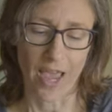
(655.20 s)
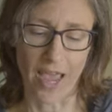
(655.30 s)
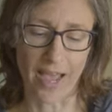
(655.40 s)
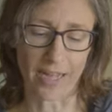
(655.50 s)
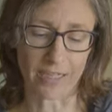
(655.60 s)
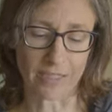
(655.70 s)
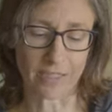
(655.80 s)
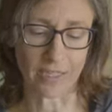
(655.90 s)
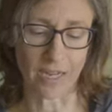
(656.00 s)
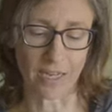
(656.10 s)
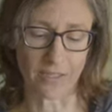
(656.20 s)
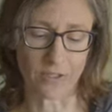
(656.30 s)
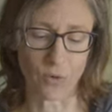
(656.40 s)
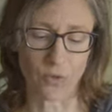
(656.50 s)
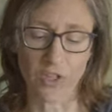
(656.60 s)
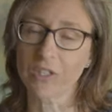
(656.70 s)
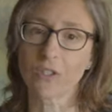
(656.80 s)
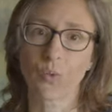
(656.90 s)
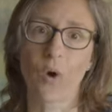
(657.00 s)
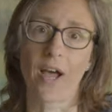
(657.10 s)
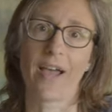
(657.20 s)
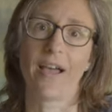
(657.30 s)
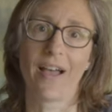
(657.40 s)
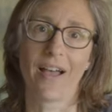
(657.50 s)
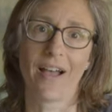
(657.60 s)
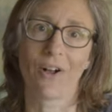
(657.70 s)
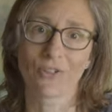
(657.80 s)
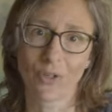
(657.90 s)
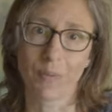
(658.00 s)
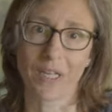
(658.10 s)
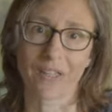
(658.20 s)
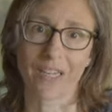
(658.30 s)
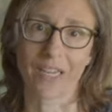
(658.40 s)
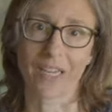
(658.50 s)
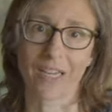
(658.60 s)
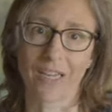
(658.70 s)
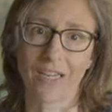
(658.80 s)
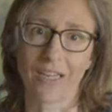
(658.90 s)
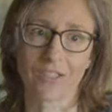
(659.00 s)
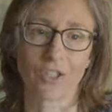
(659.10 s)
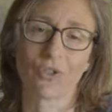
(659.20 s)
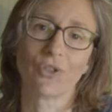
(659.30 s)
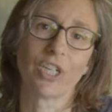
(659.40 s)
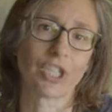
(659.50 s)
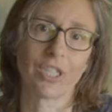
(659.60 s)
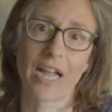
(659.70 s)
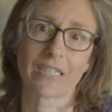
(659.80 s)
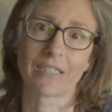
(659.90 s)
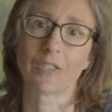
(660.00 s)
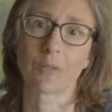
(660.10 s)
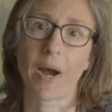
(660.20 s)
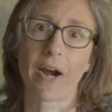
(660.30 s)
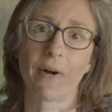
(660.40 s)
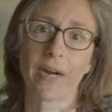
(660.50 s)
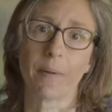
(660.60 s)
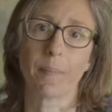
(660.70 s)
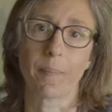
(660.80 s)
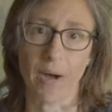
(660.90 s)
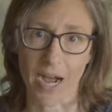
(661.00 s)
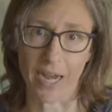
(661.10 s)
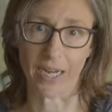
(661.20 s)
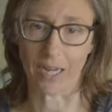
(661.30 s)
And so this is what ultimately is the tradition that's inspiring my